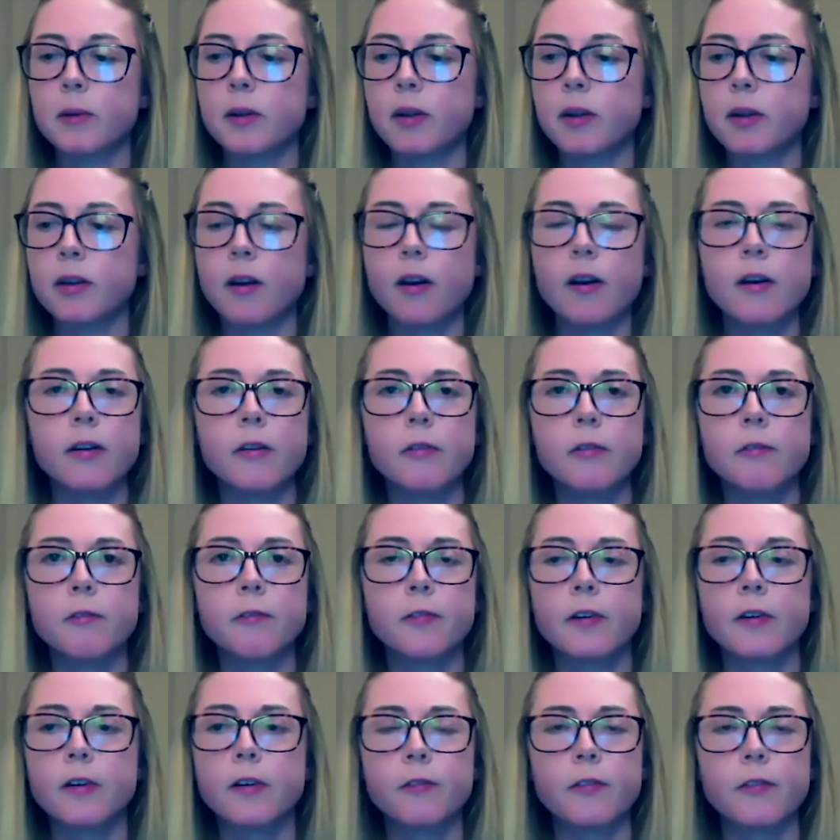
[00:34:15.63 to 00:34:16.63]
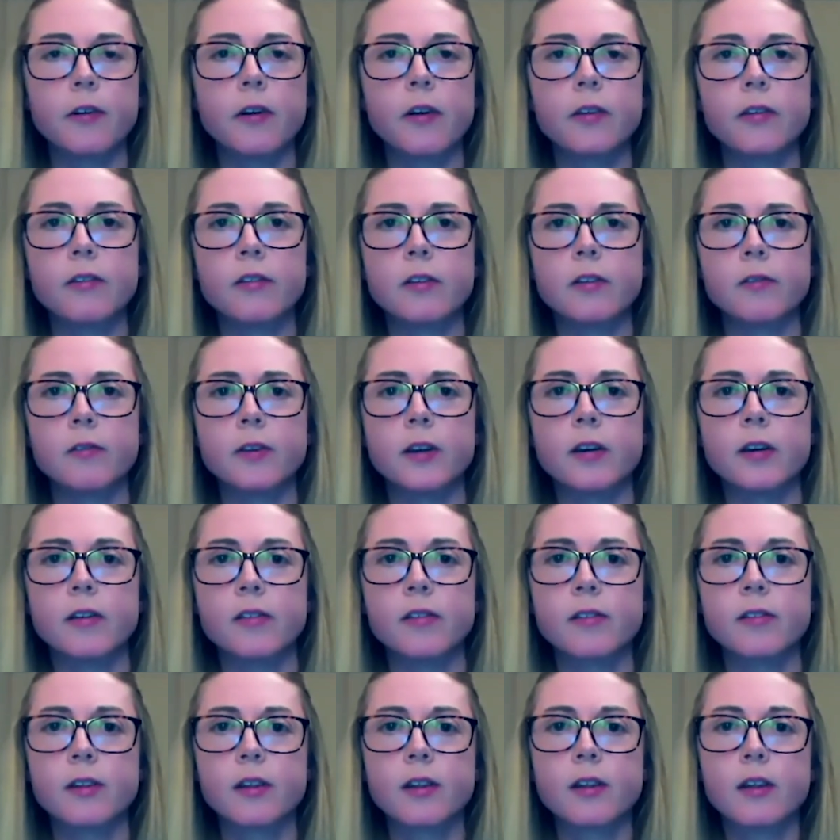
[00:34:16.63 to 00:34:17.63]
been unheard of for hundreds of
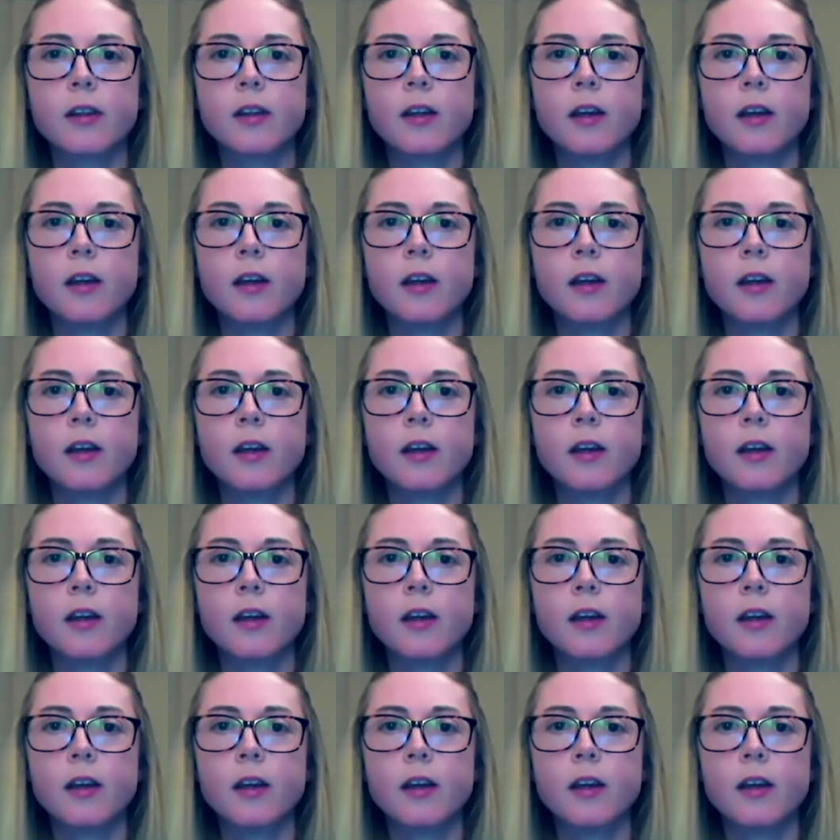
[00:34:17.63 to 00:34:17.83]
years.